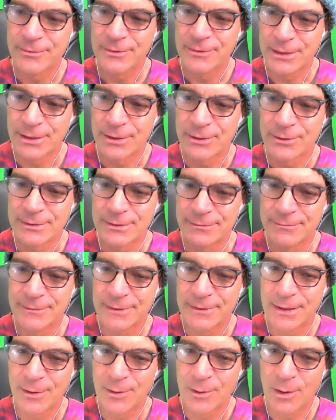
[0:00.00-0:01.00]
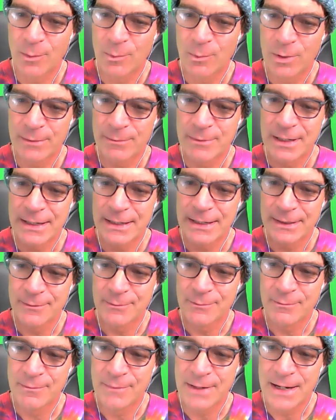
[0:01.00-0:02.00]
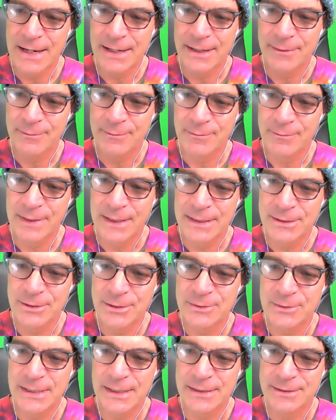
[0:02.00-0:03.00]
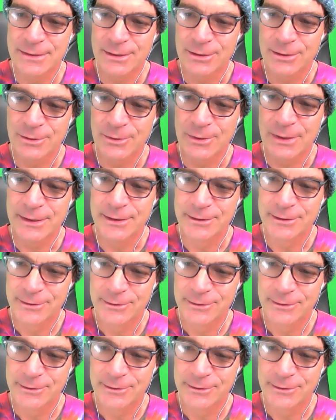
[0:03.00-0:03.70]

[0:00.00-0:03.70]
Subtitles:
And I'll bring my 2 cents into it.